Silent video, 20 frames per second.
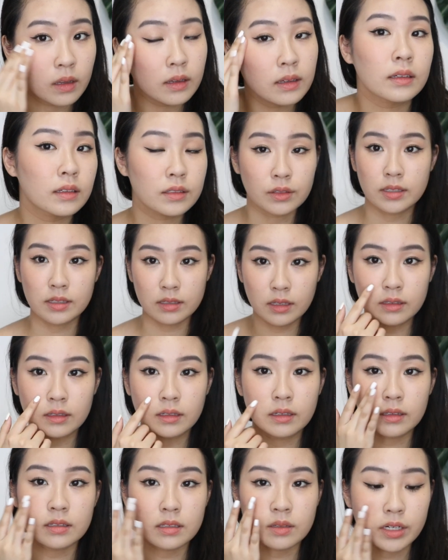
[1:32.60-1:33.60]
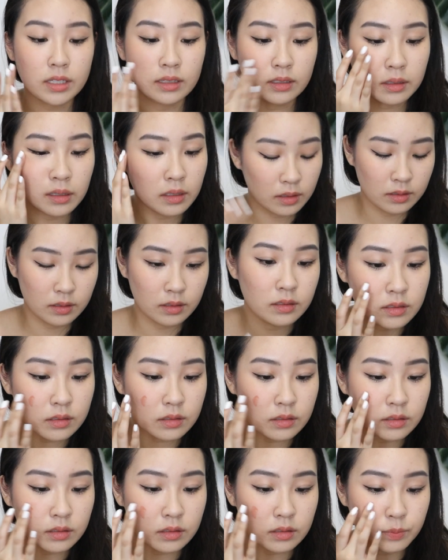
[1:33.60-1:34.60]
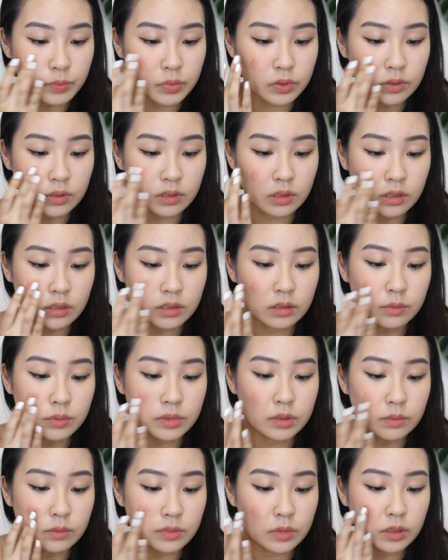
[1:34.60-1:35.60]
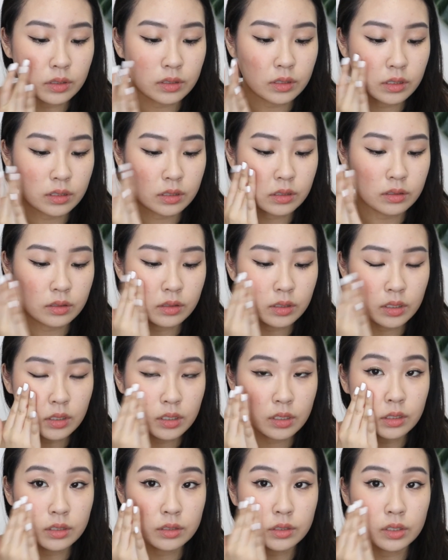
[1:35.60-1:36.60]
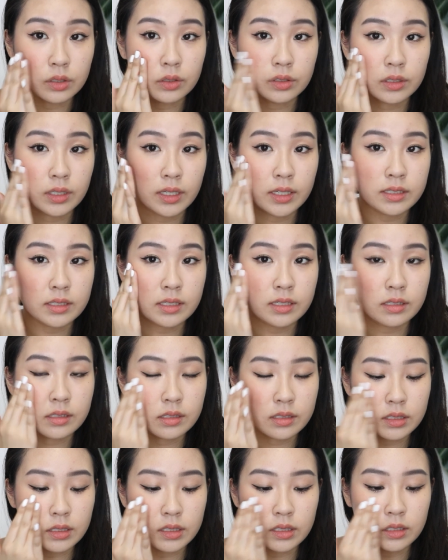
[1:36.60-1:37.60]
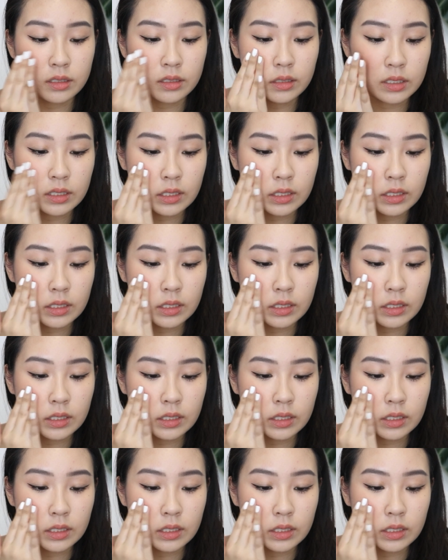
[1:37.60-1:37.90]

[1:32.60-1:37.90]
I'm gonna put a little bit more here so you guys can see